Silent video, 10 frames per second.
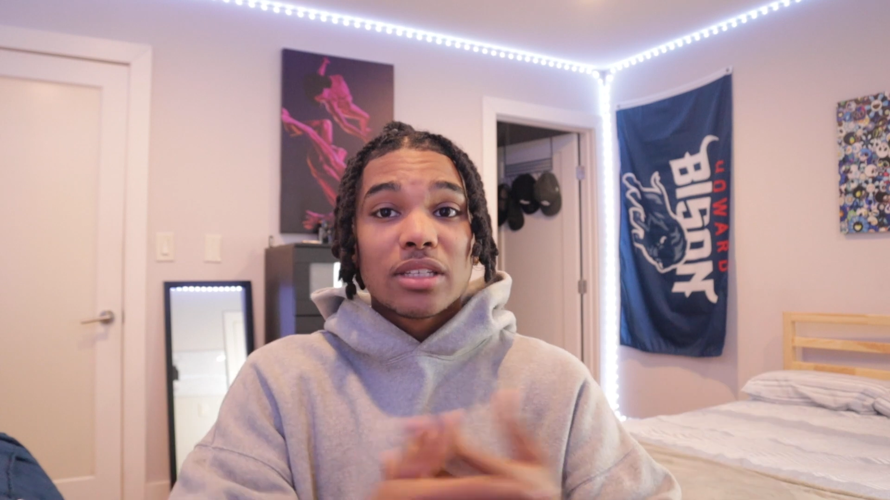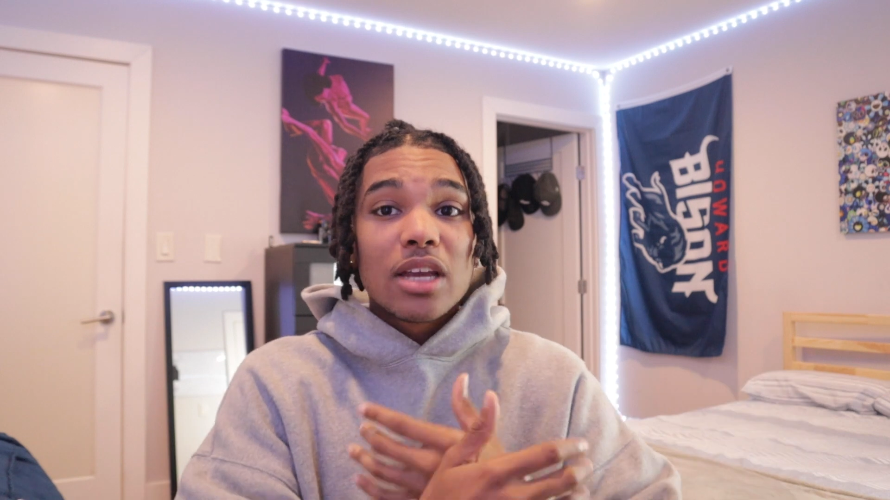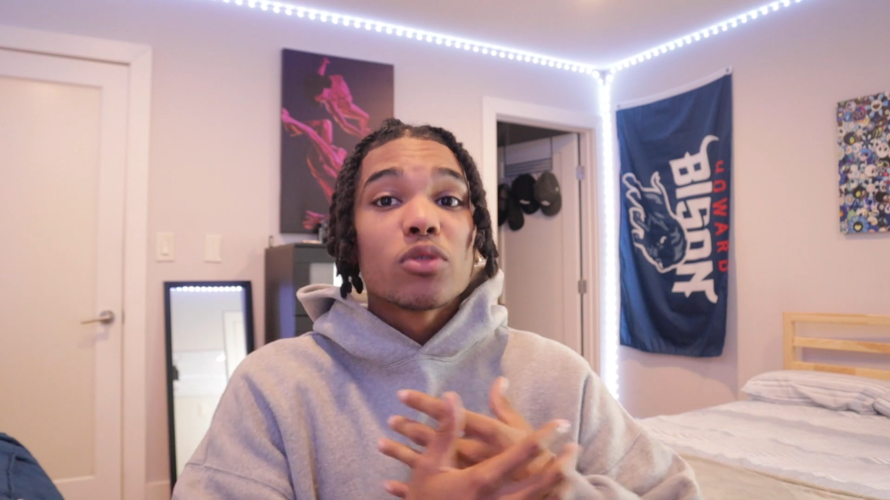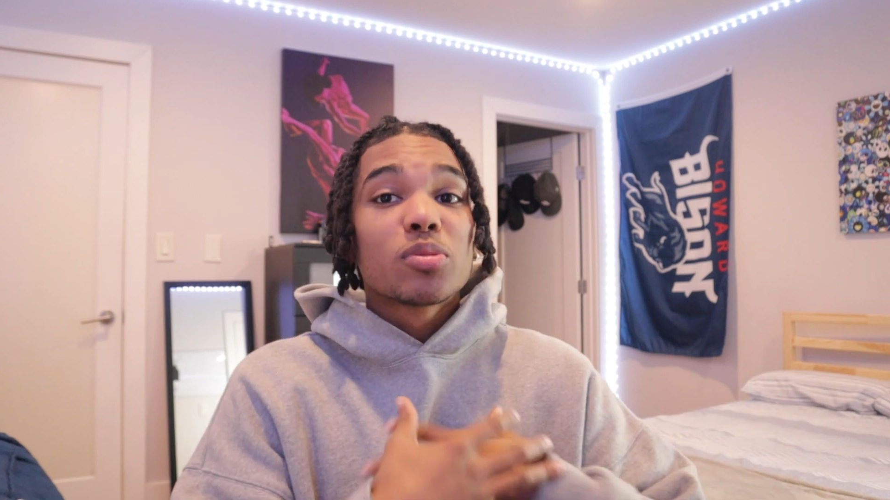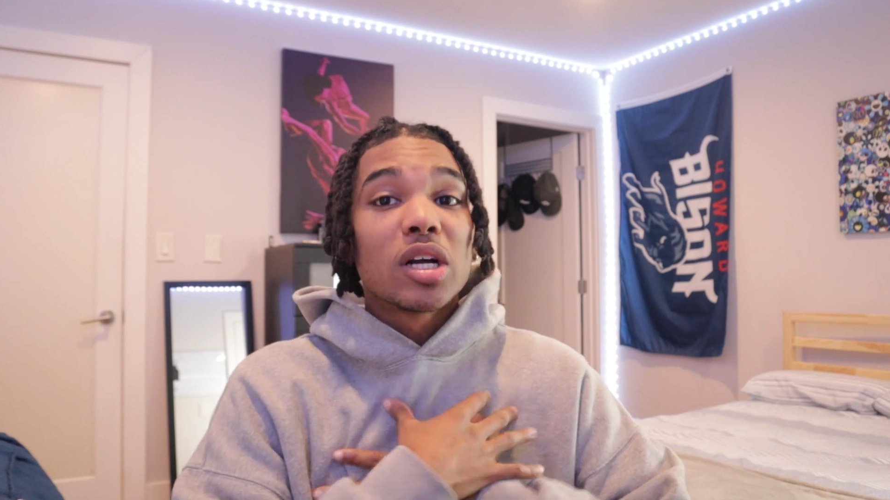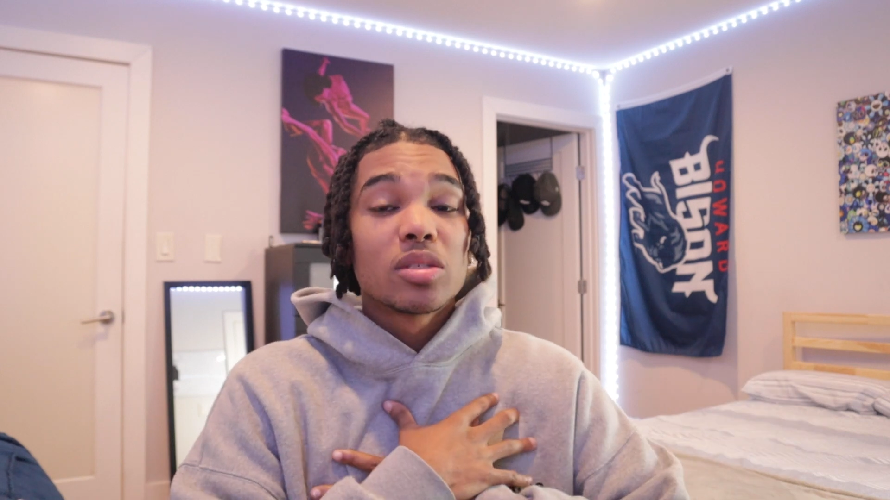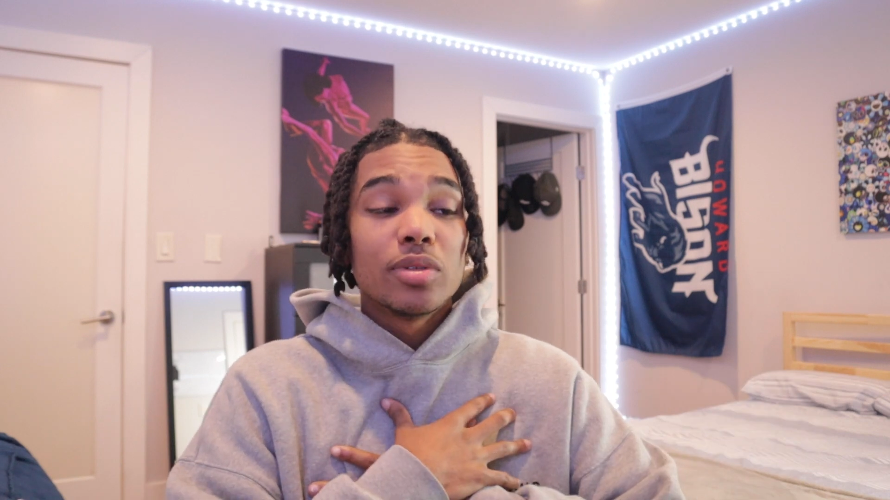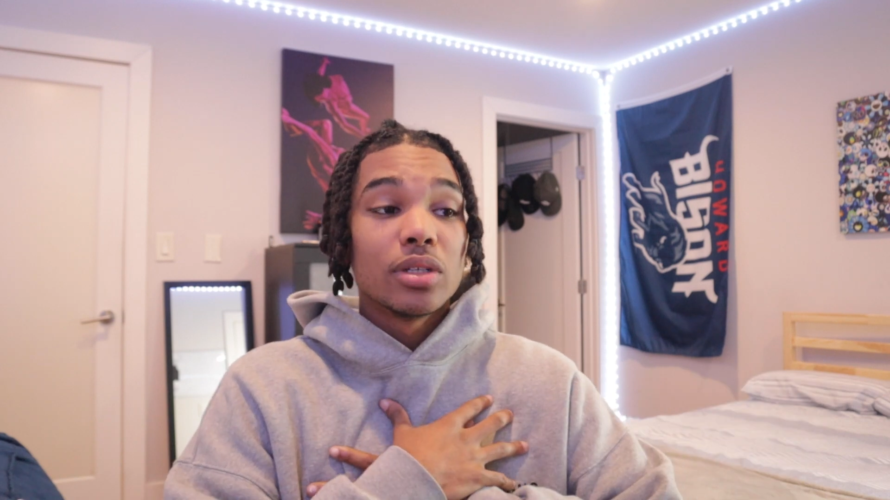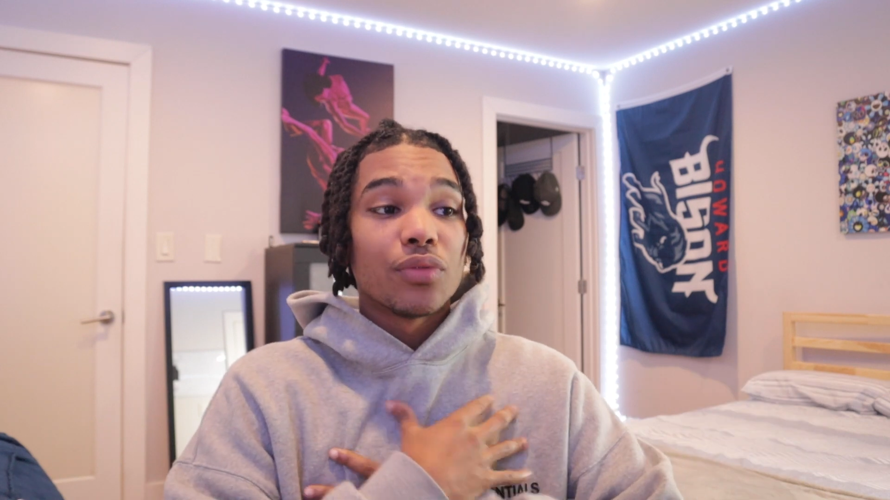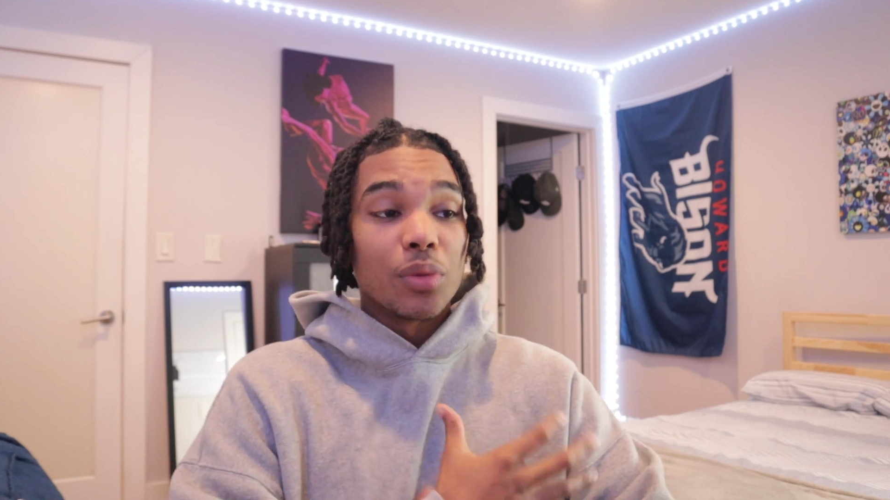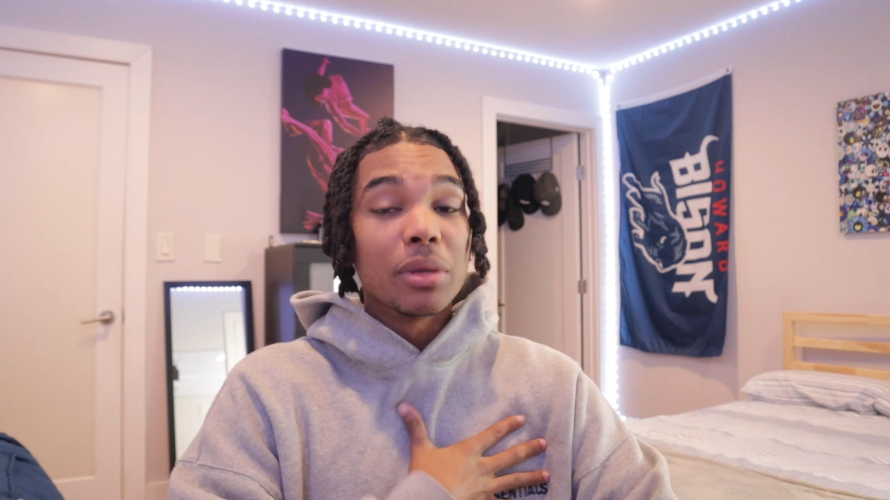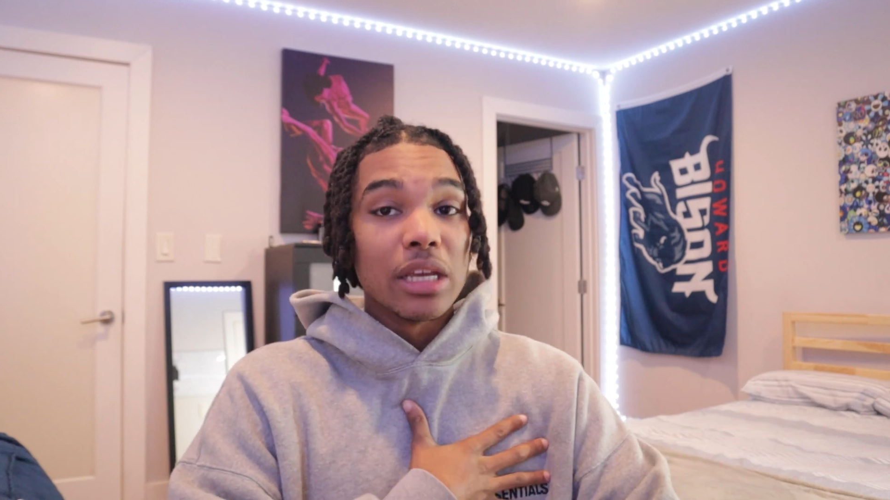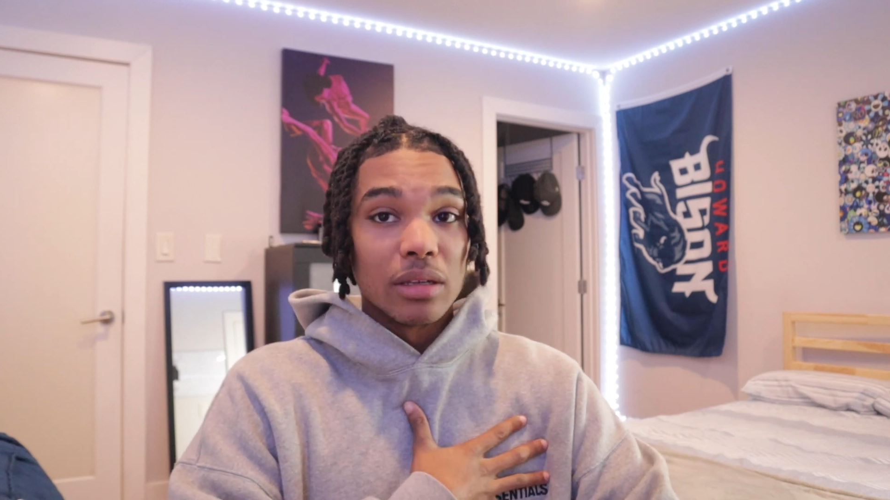gonna take responsibility for me.